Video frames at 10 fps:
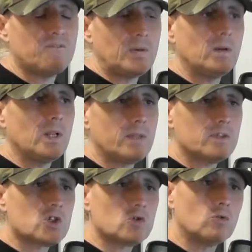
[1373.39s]
I feel
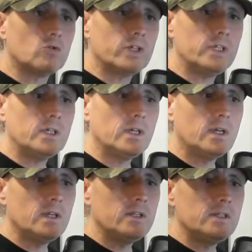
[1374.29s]
like the story
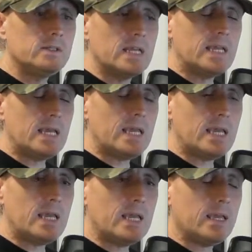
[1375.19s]
it,
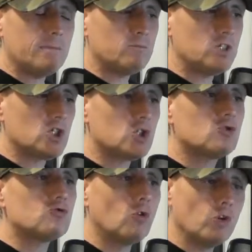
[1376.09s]
it, it
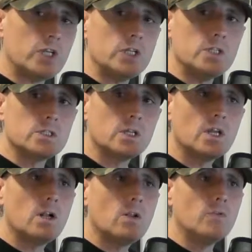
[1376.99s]
destroyed
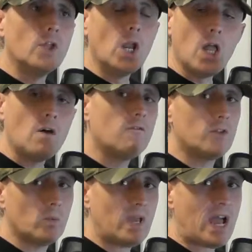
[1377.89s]
the
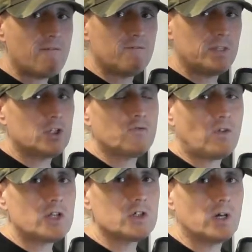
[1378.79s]
love that we have for this
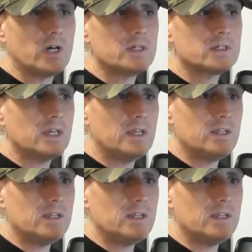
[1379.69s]
franchise.